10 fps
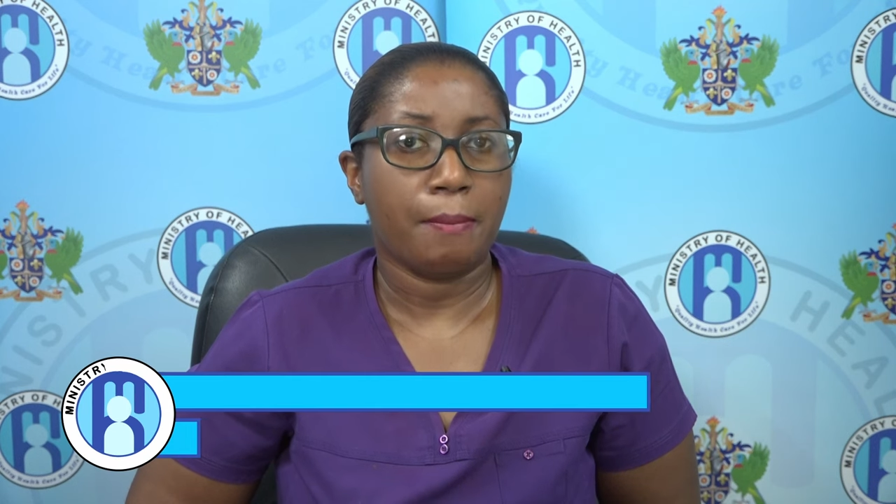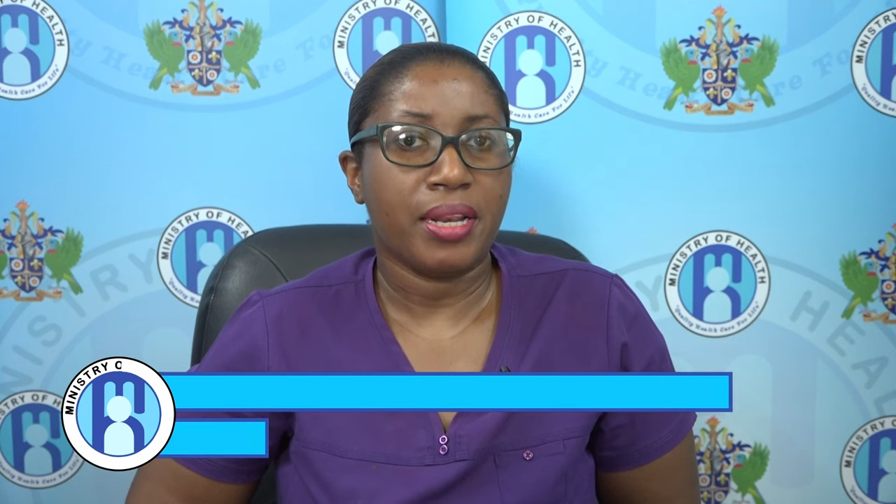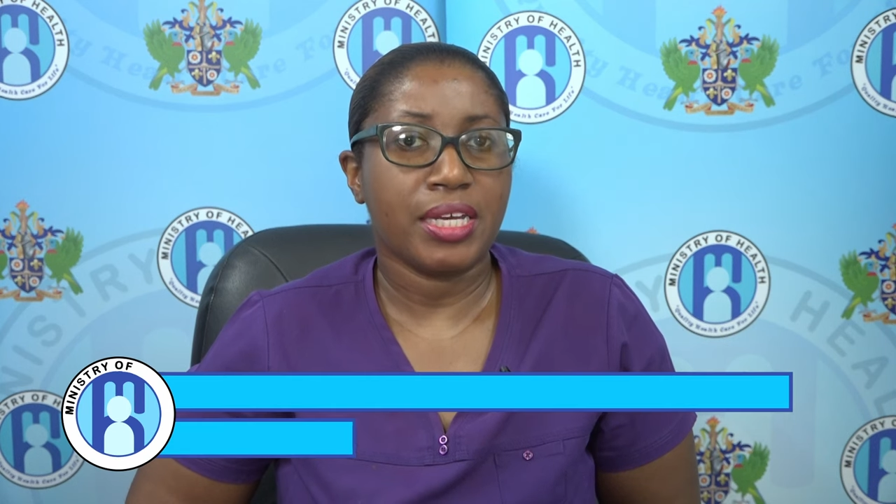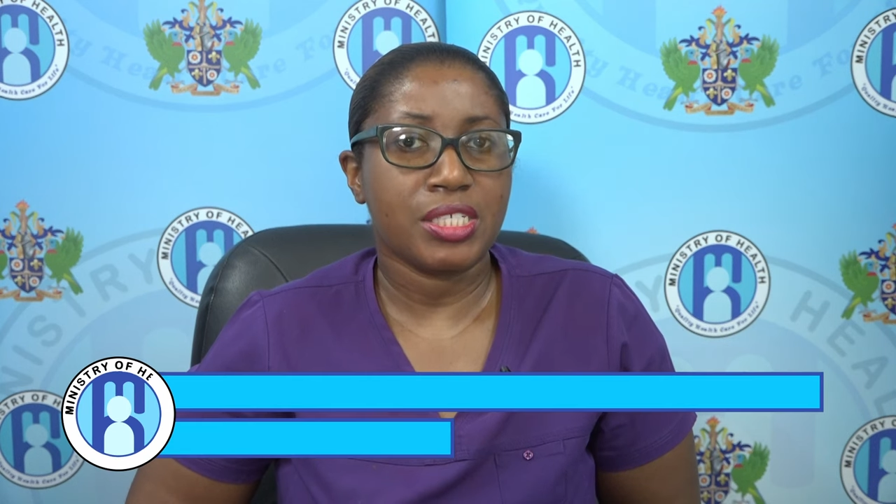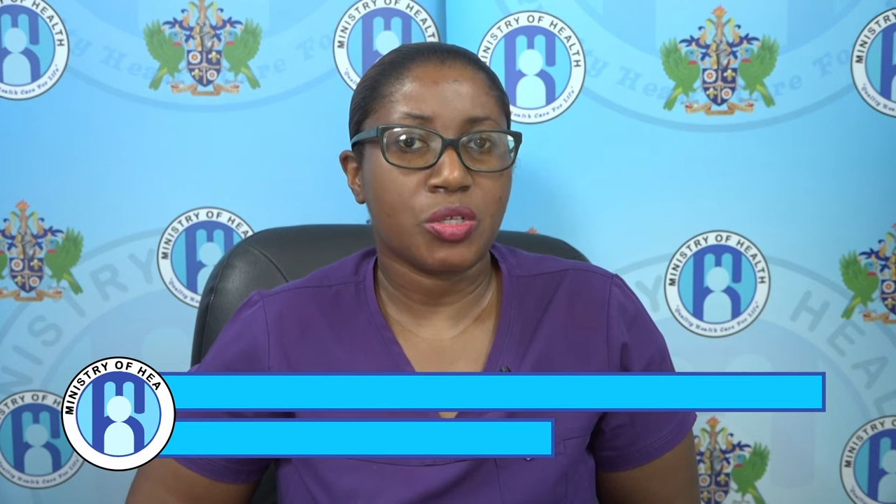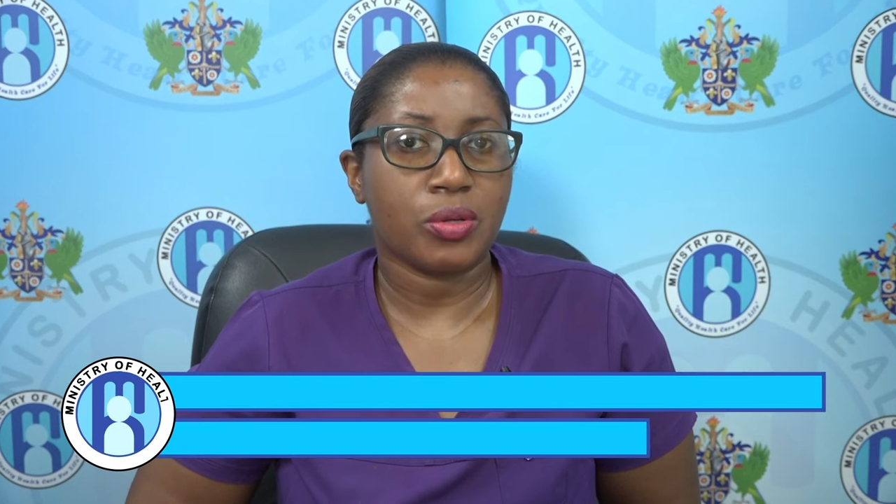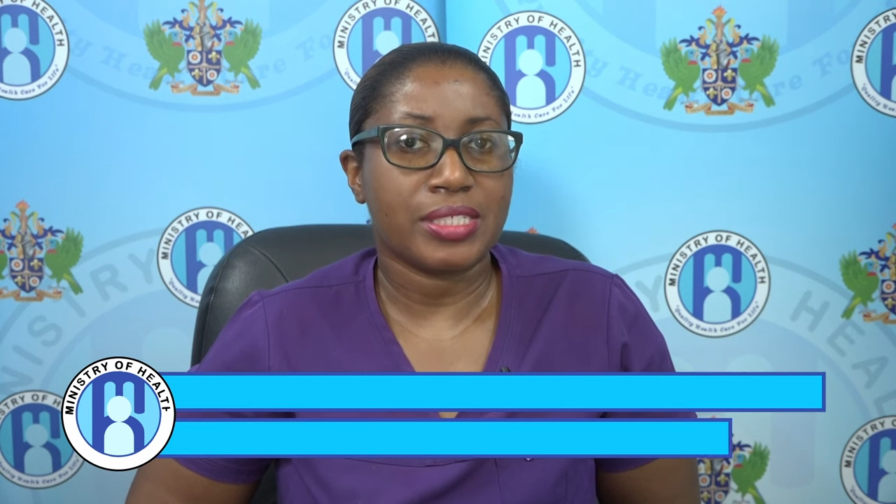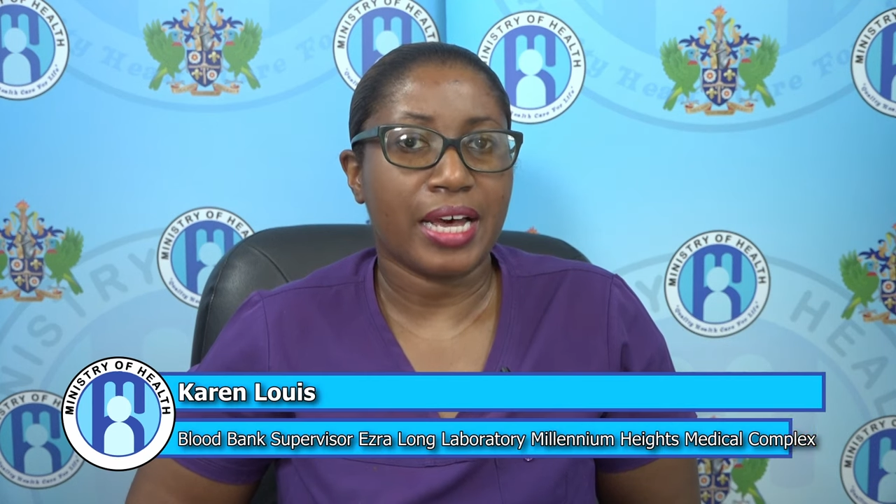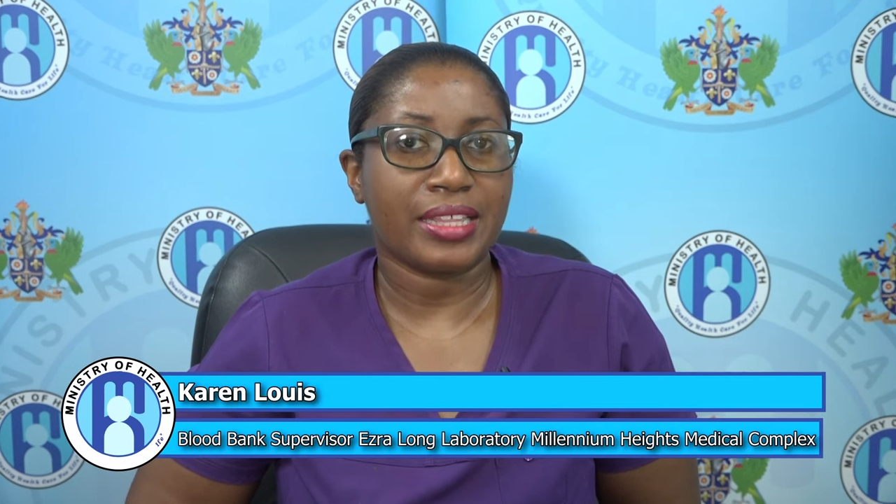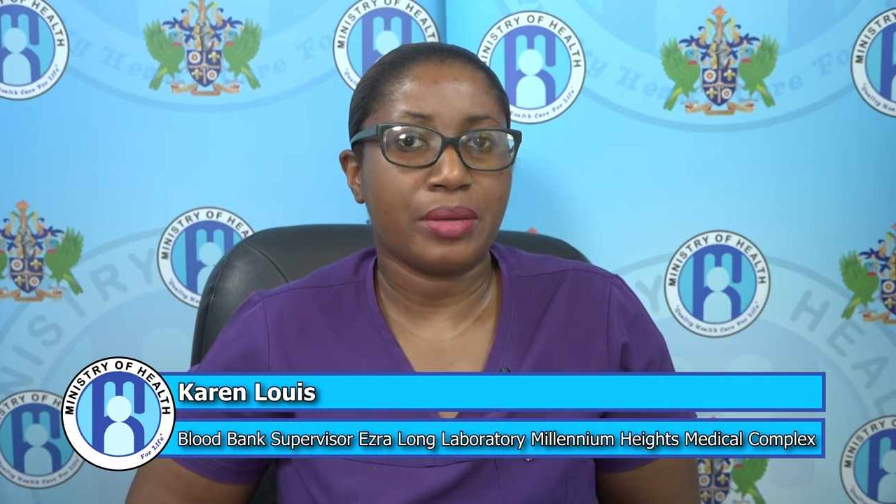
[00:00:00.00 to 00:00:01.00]
please
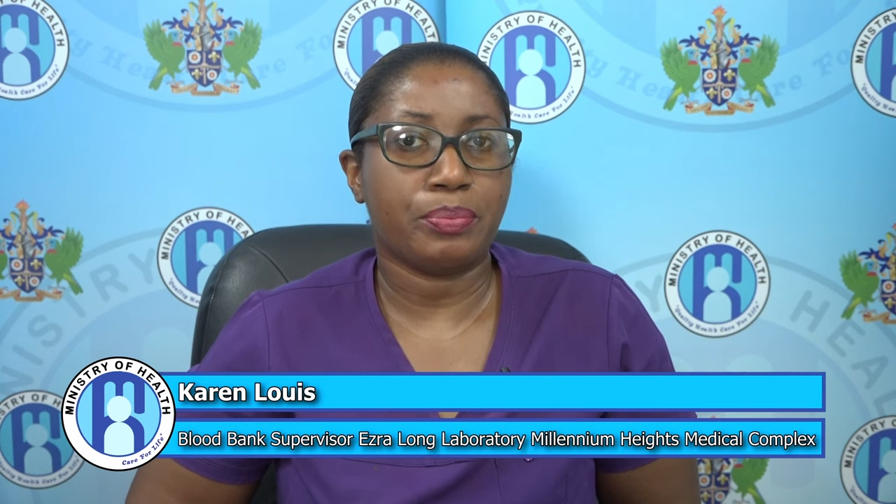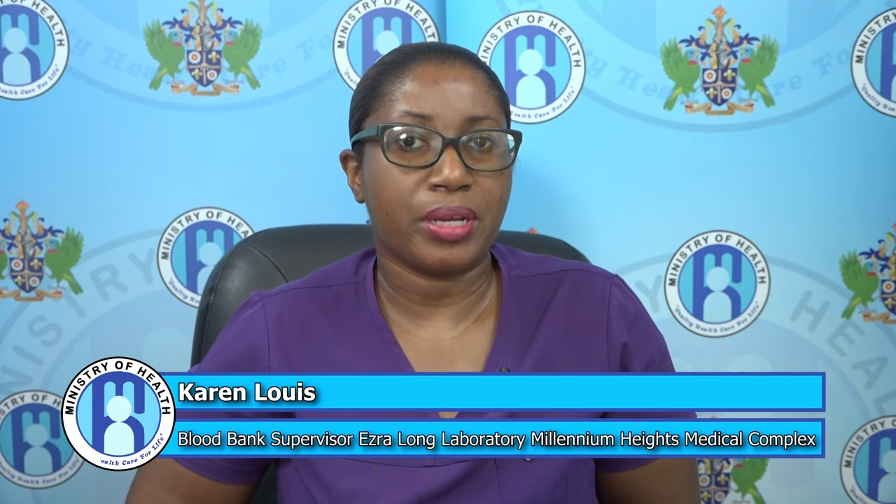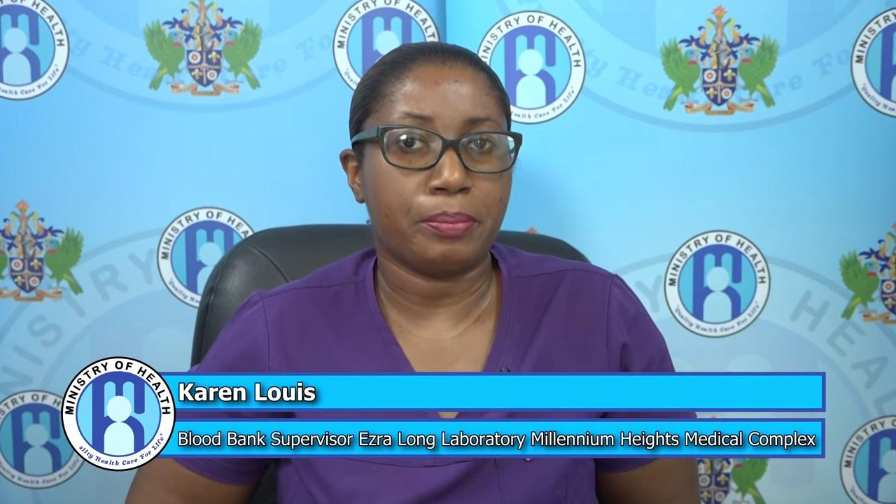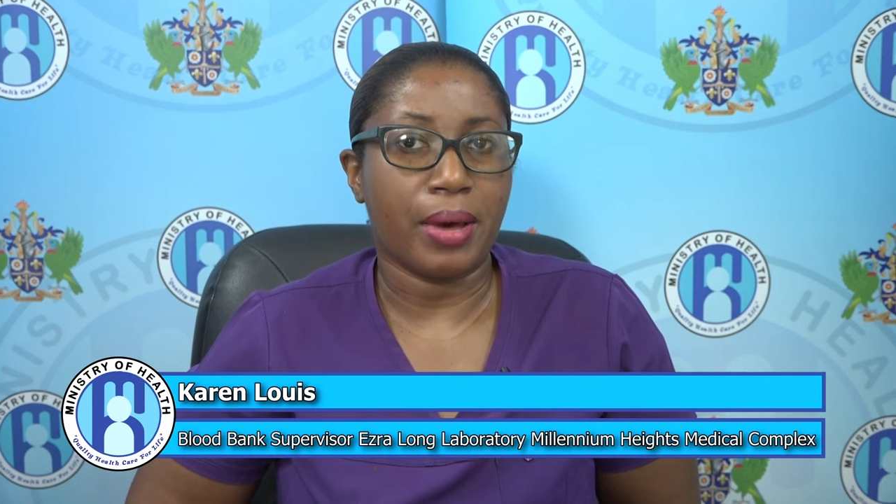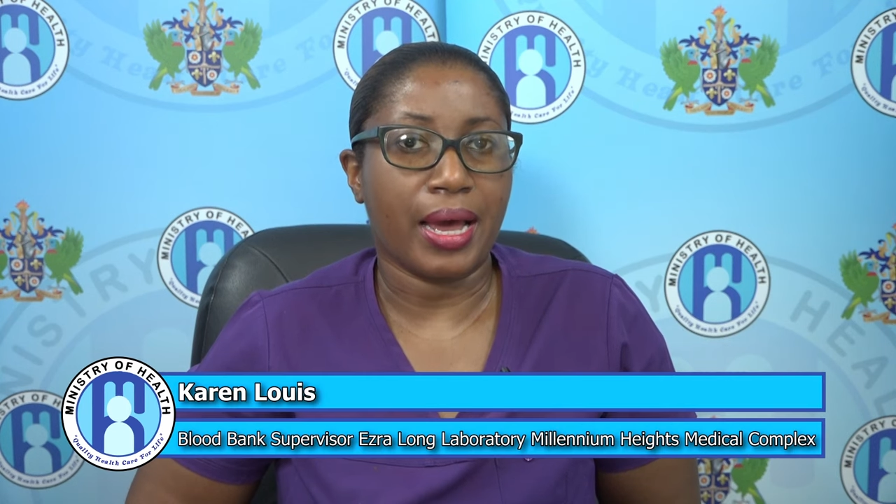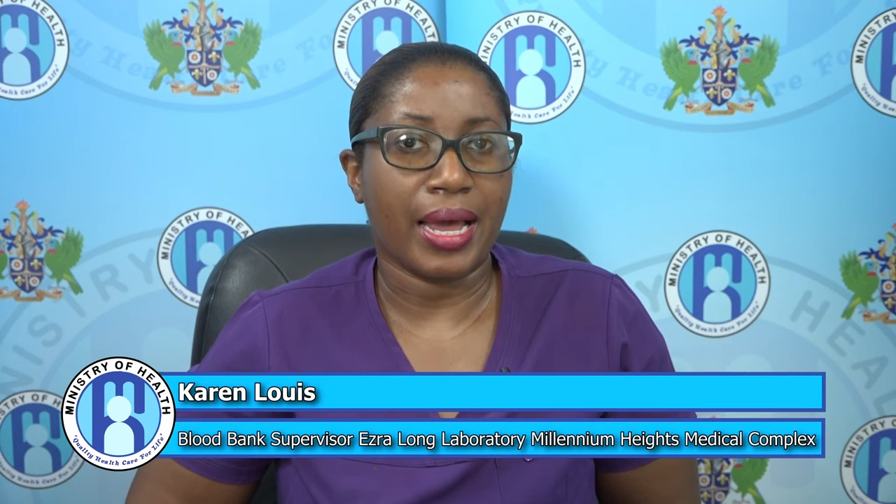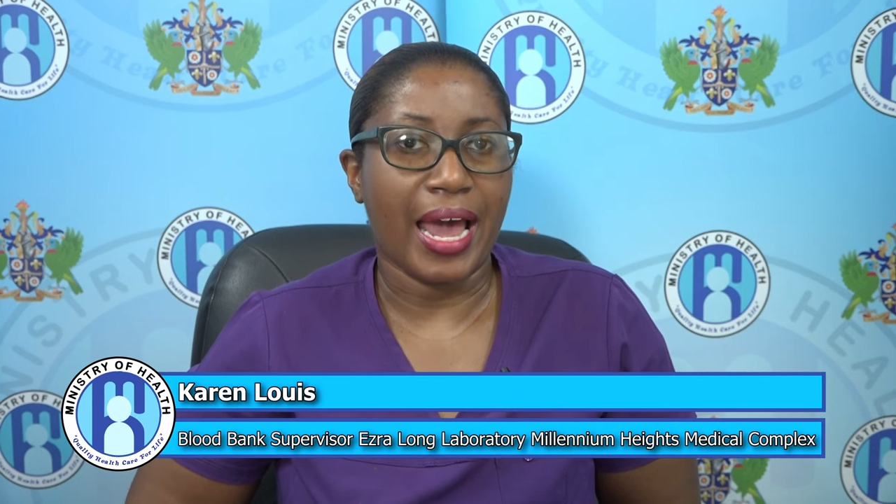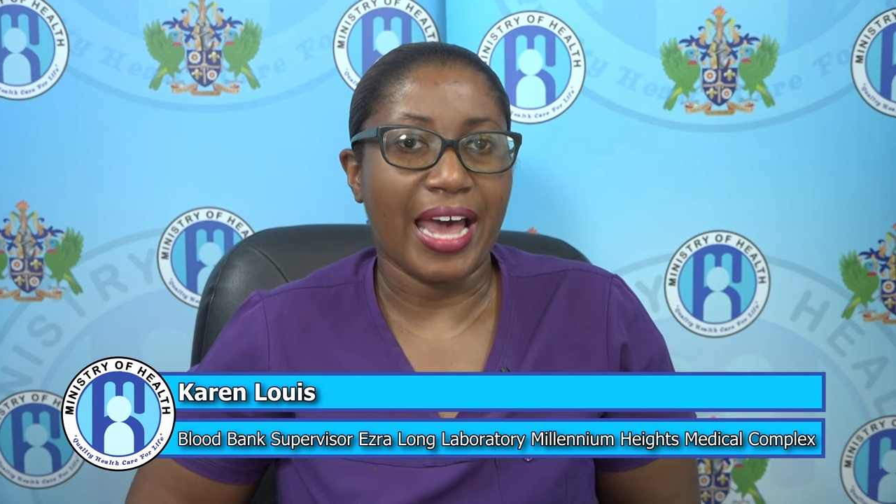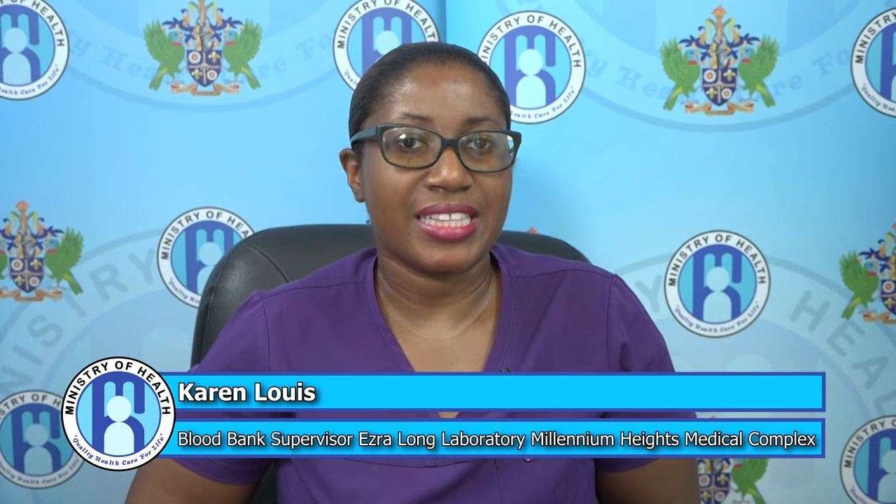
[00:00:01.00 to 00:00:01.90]
contact the Blood Bank